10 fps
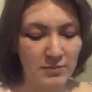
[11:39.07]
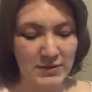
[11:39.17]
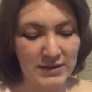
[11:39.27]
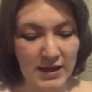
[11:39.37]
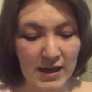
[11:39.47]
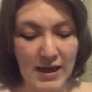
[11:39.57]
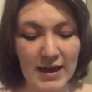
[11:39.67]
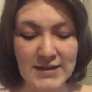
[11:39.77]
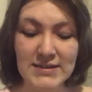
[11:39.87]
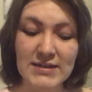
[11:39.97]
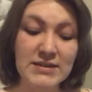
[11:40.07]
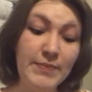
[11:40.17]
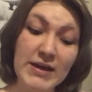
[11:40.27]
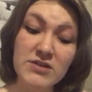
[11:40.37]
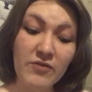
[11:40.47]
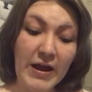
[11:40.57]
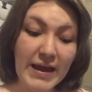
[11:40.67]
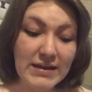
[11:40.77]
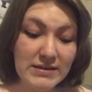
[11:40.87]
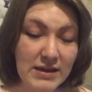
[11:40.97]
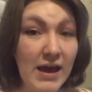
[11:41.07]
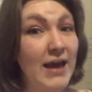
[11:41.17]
and is it his best friend,